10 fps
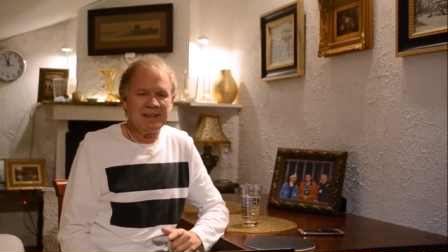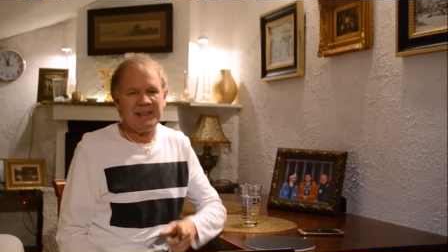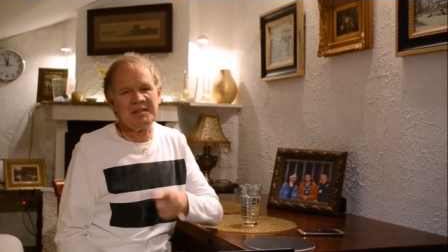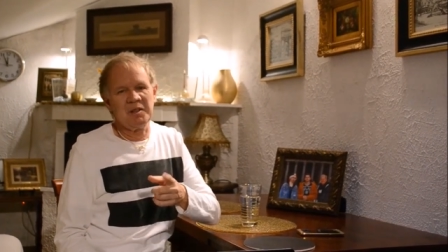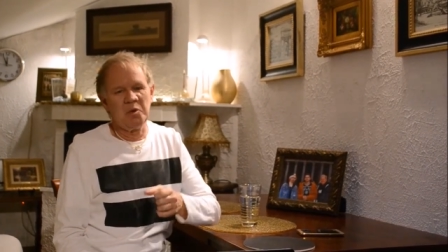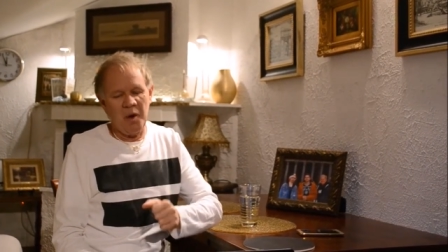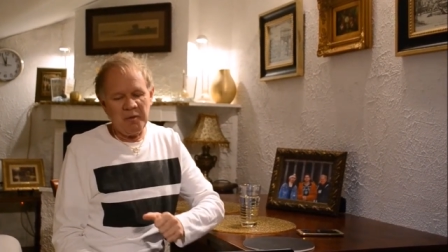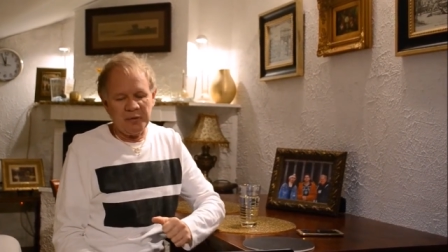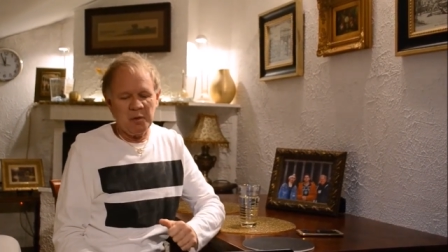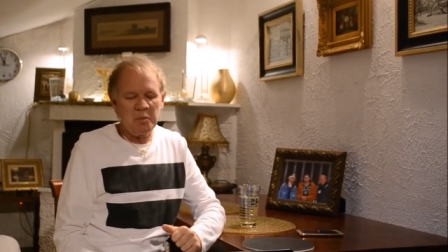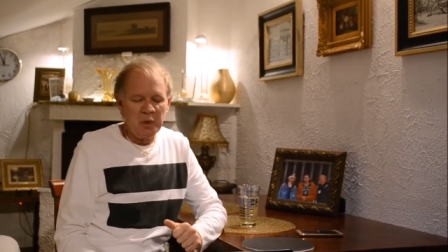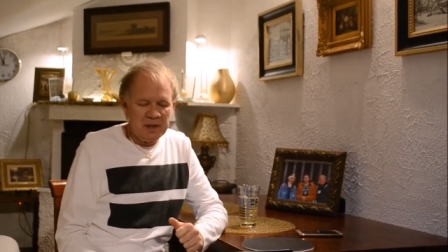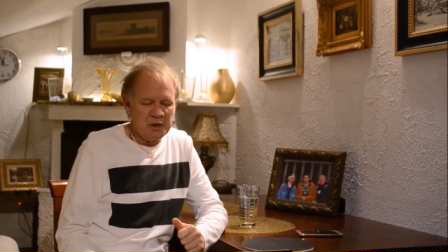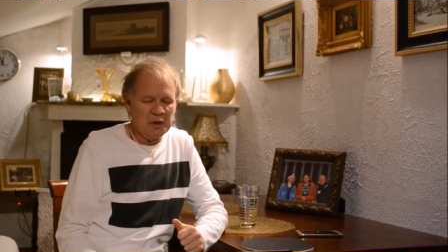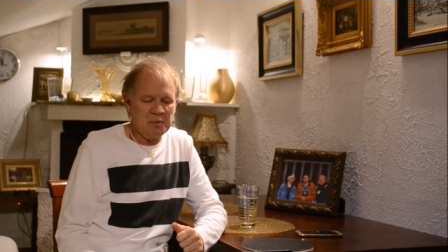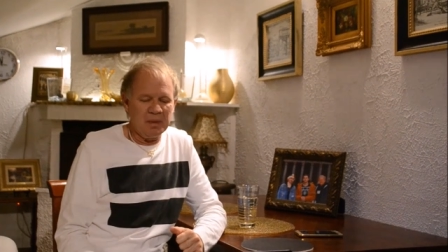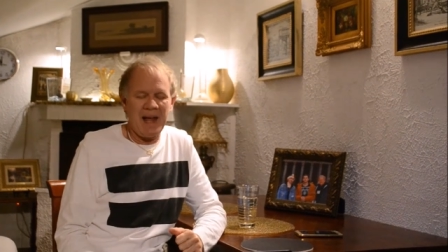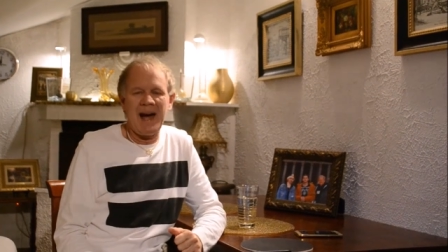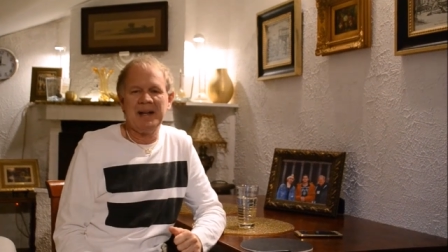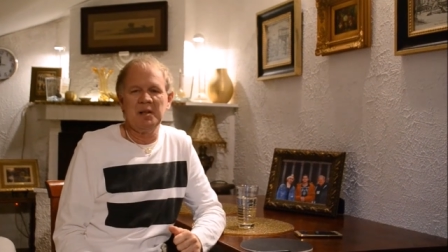That's a quote from Richard
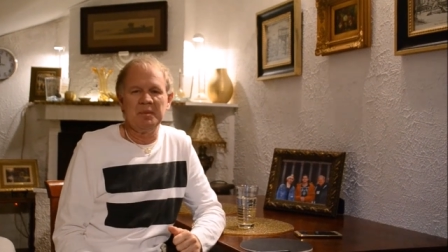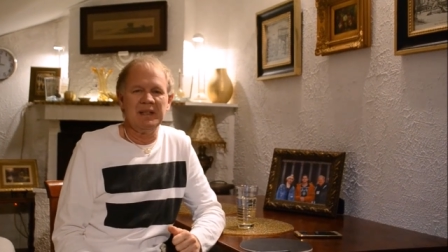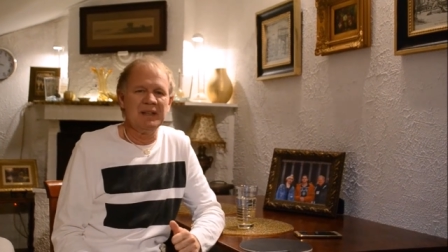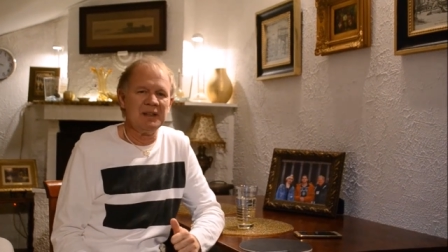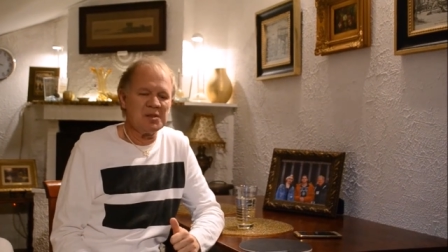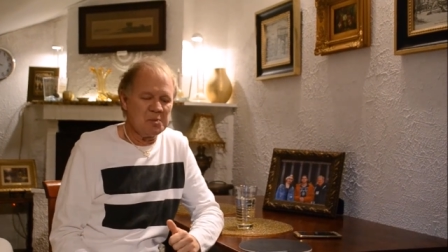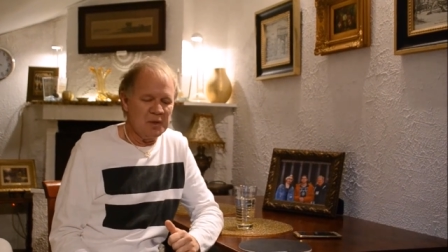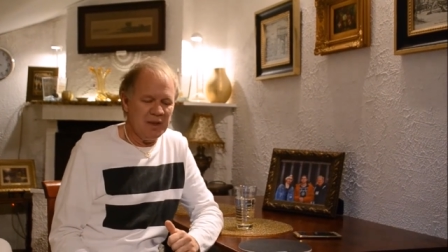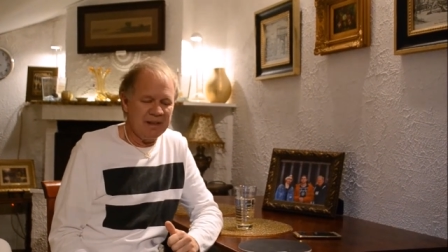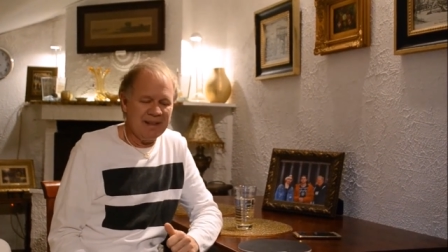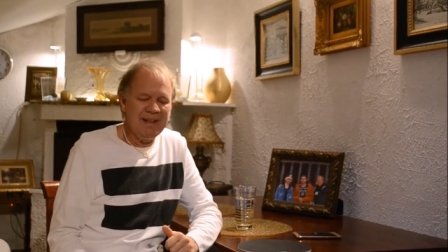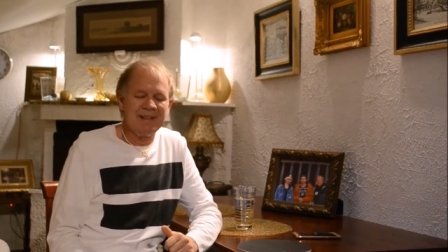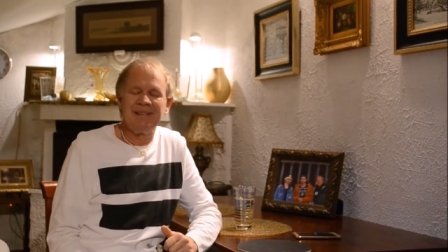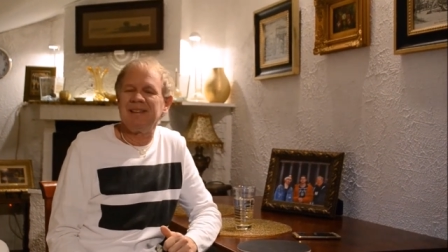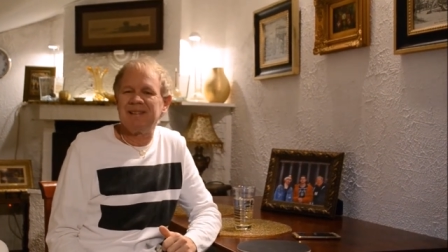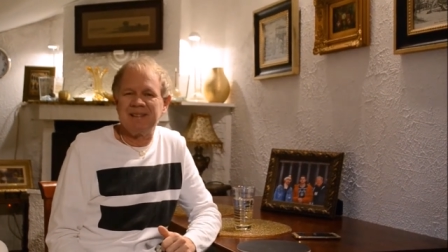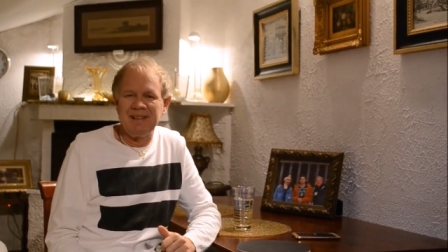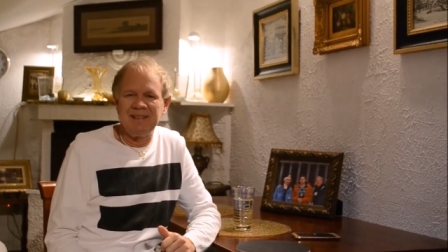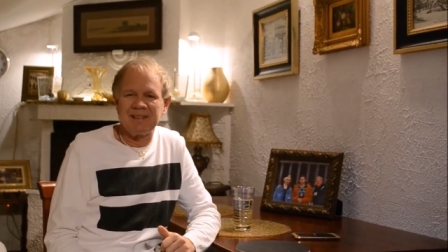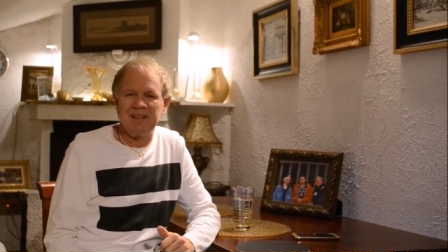Blackaby in his book, The
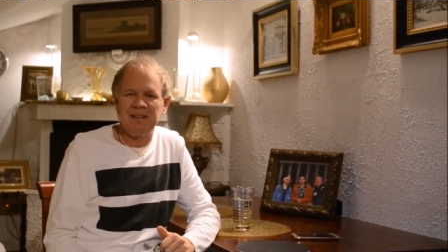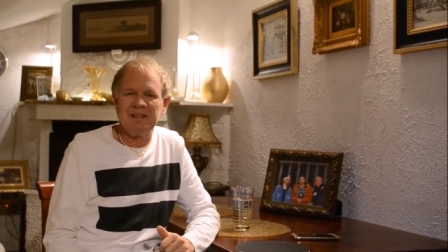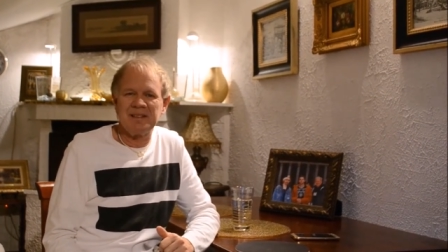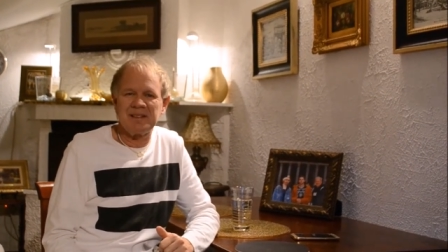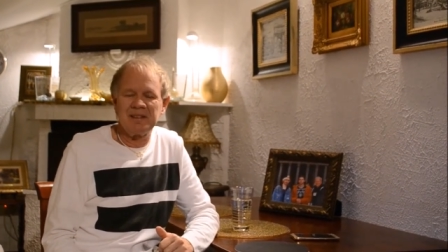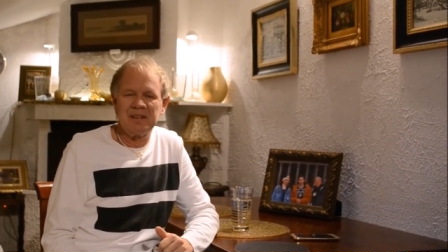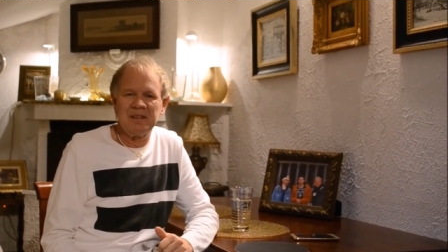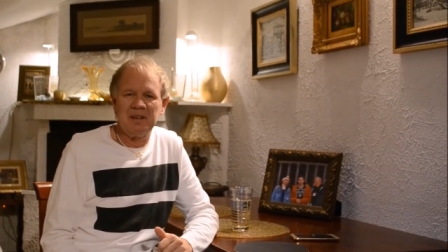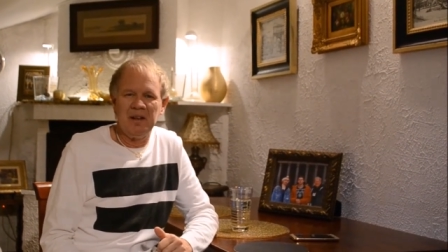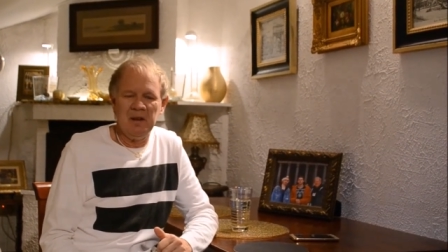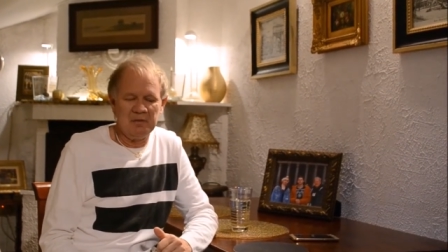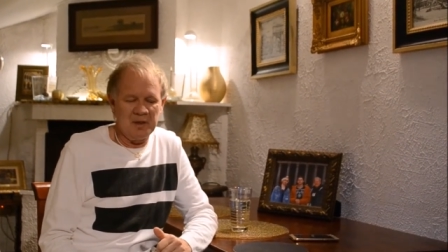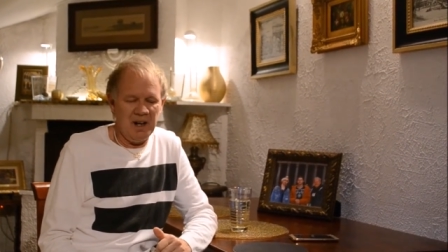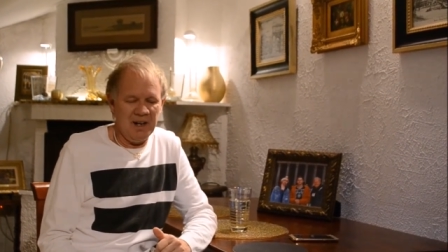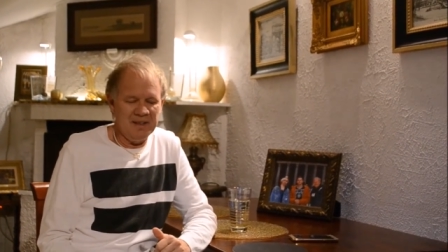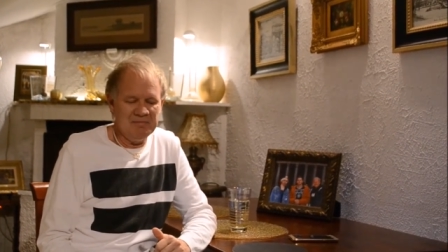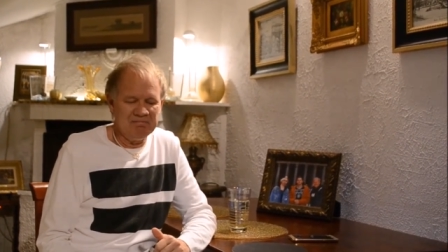Seasons of God.